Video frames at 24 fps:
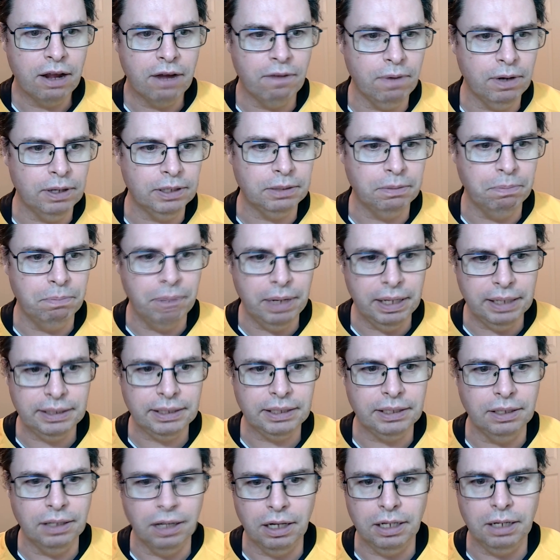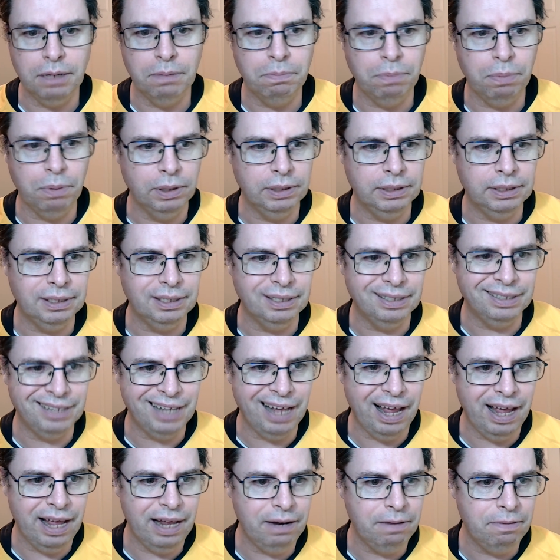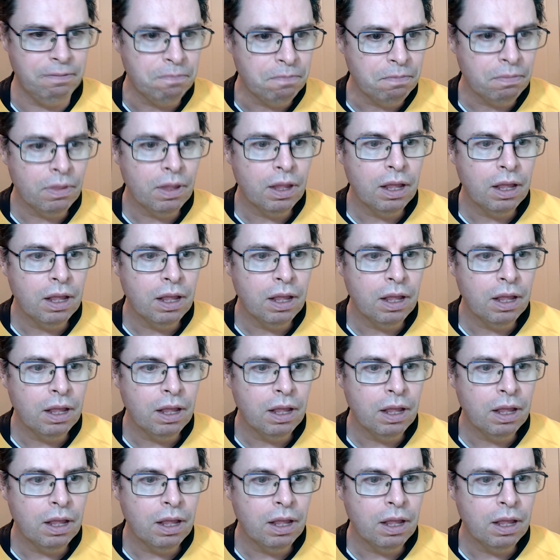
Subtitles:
Conversion missed, 19 points to 10.